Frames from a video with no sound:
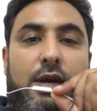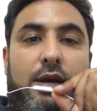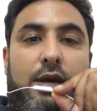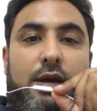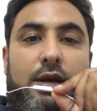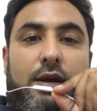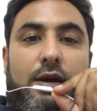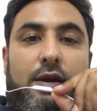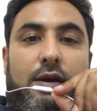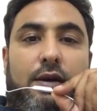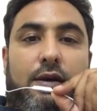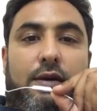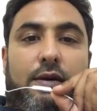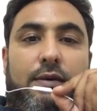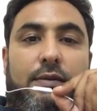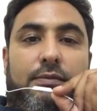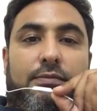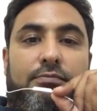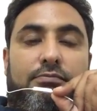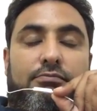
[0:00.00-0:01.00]

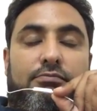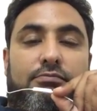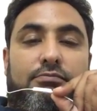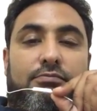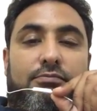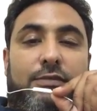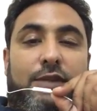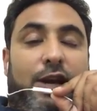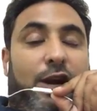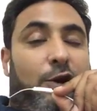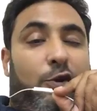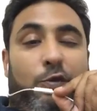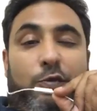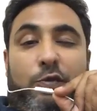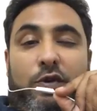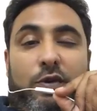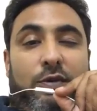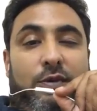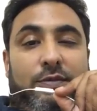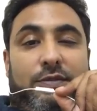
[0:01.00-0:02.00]
there are no
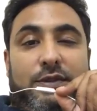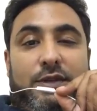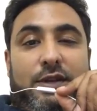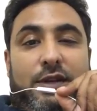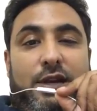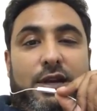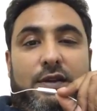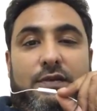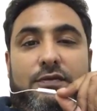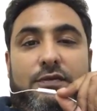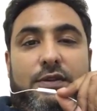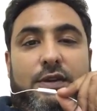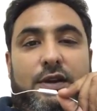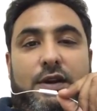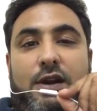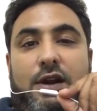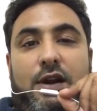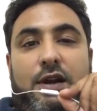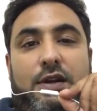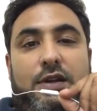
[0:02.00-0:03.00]
problems in life. There
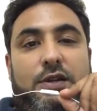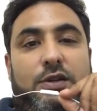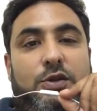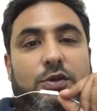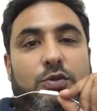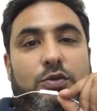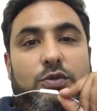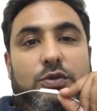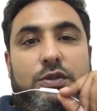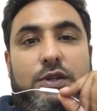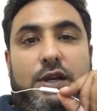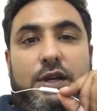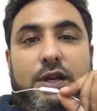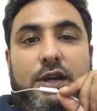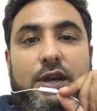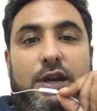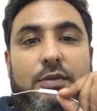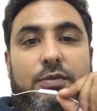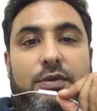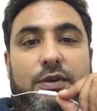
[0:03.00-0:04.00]
are issues that
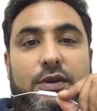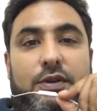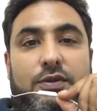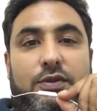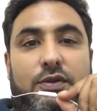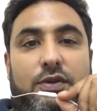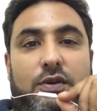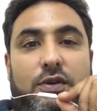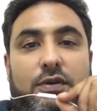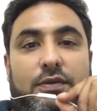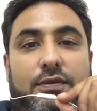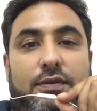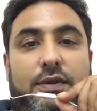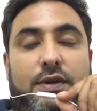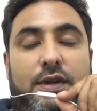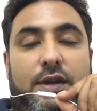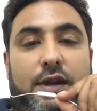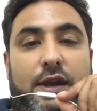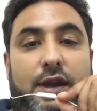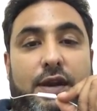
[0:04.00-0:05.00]
can be resolved,
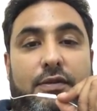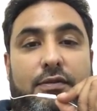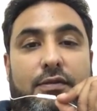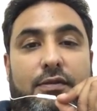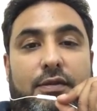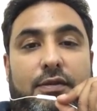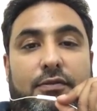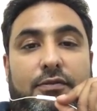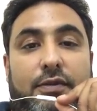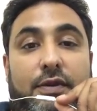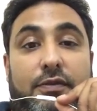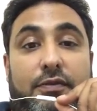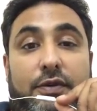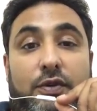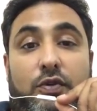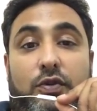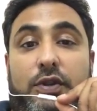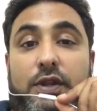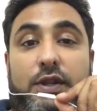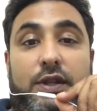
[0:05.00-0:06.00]
and when we
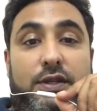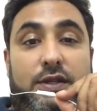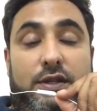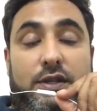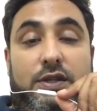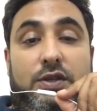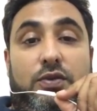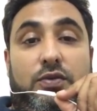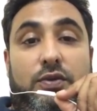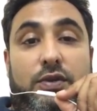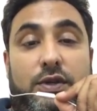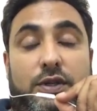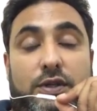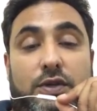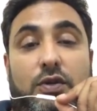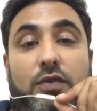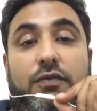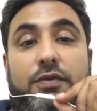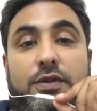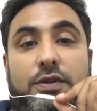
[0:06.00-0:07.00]
know that there's an issue, it is
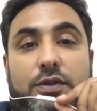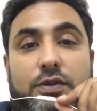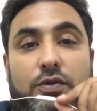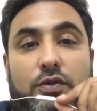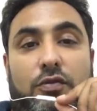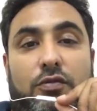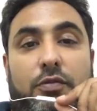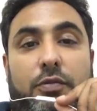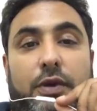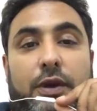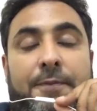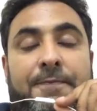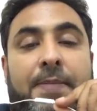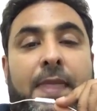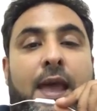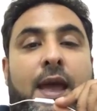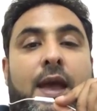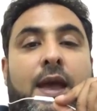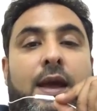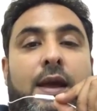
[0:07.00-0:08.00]
always resolvable.
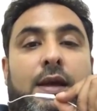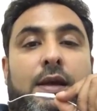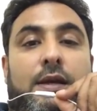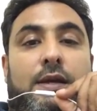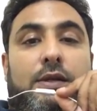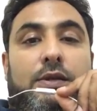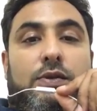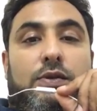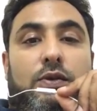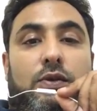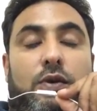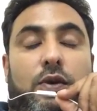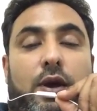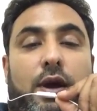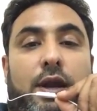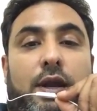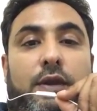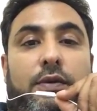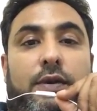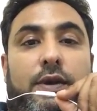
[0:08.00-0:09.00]
So
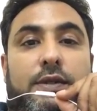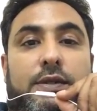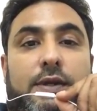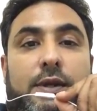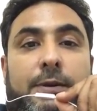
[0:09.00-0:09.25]
anyways,